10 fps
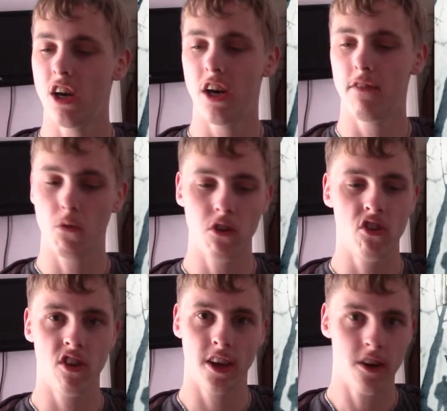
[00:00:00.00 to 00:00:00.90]
If you want
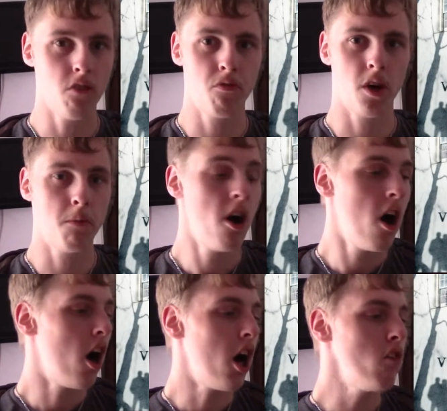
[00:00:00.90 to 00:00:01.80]
to see a good film,
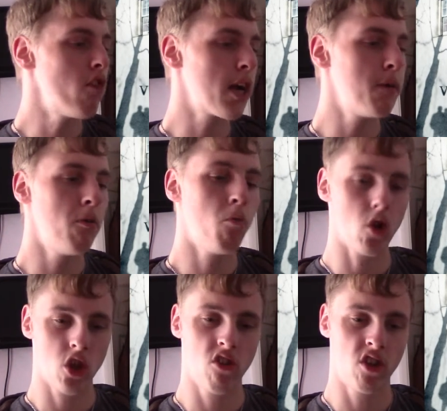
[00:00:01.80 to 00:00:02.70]
I'd recommend
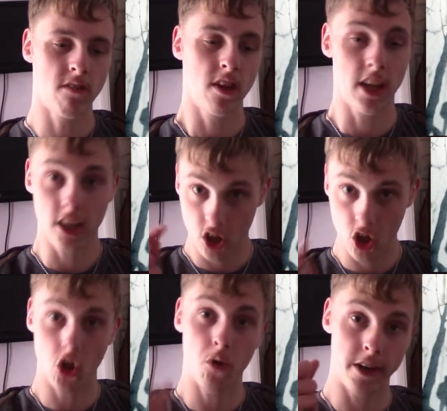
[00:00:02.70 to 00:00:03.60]
watching something that
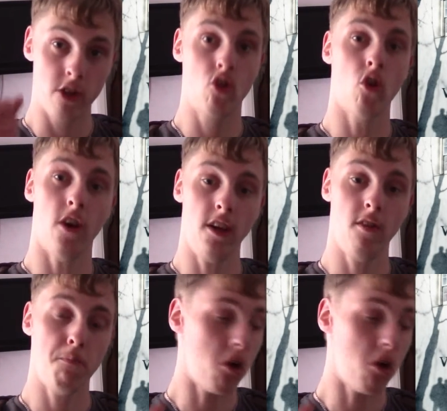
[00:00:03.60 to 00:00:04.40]
you enjoyed.